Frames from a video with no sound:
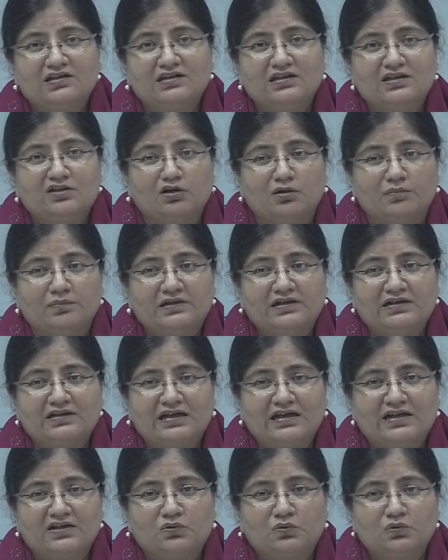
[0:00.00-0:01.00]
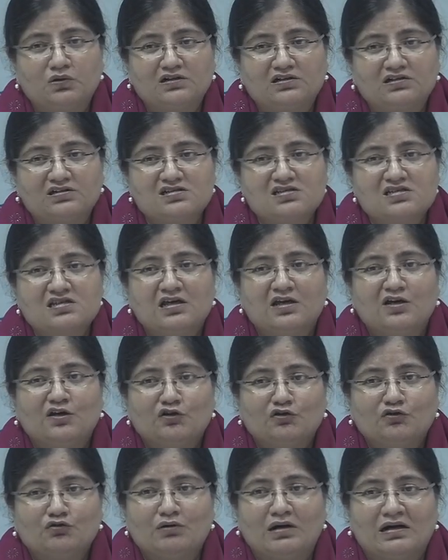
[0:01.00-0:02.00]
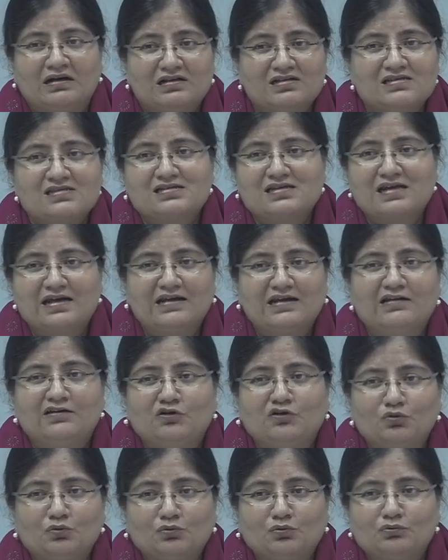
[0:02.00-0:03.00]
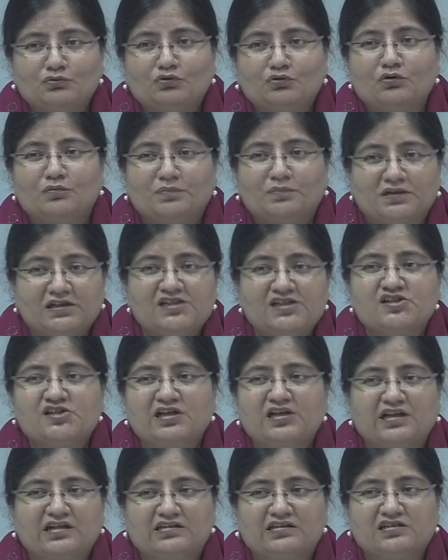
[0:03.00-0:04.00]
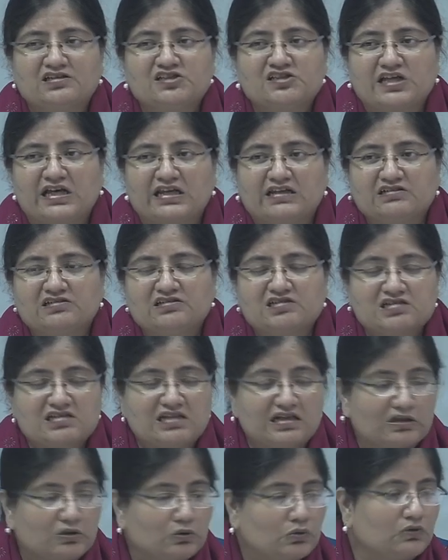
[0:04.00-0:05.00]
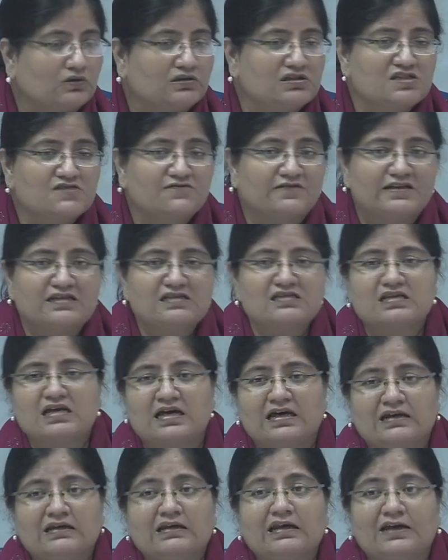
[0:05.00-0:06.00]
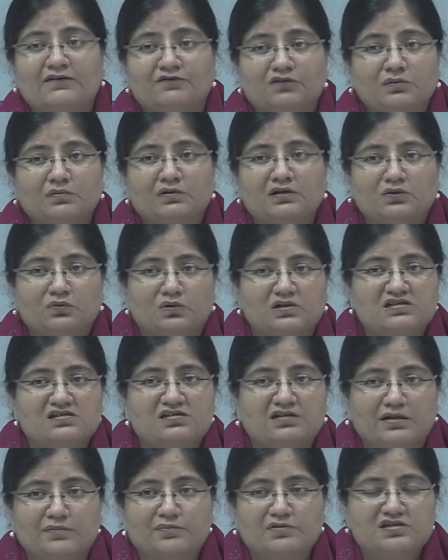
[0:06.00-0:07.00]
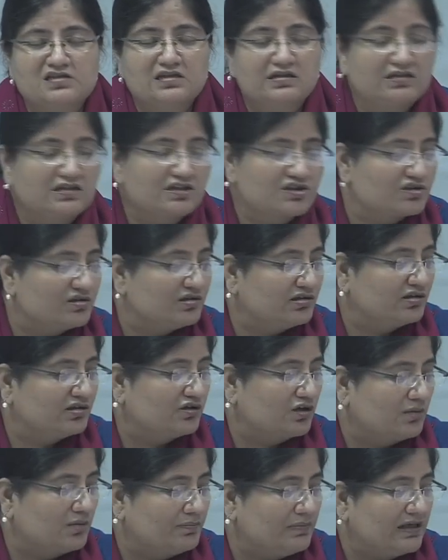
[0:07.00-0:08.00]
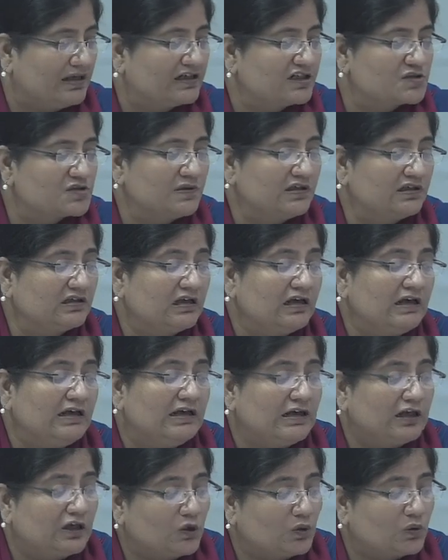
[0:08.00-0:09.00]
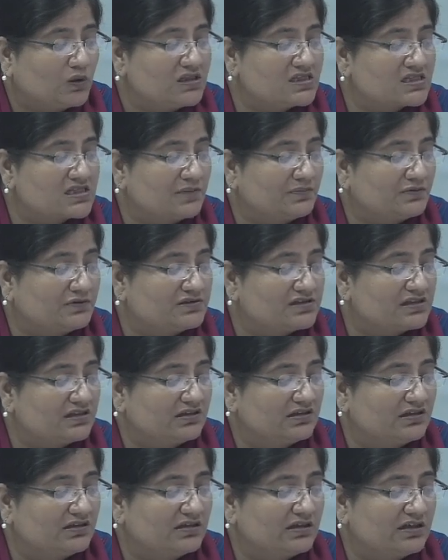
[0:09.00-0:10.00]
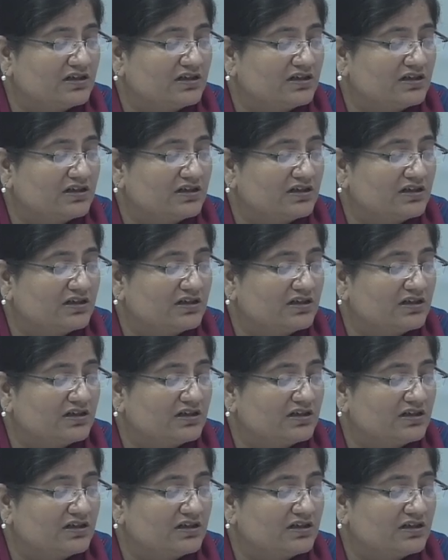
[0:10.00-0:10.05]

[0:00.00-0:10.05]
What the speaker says: the corporate headquarters to understand, to appreciate the challenges that locals face, and everybody wants a representation in the top management. Local subsidiary